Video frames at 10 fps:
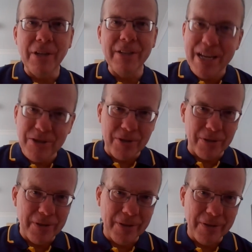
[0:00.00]
the
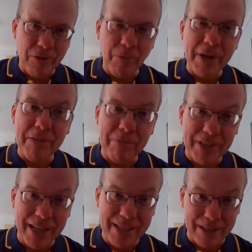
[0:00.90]
nature of the way it's
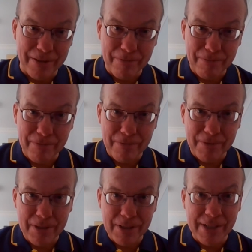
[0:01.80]
presented
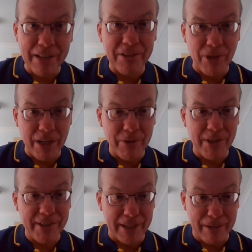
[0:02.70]
tends to drive you
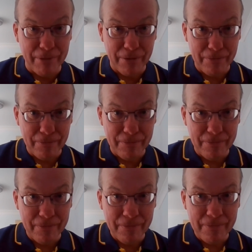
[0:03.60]
to sleep.
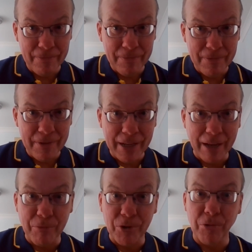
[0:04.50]
It
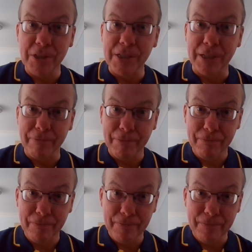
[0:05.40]
happens all the time.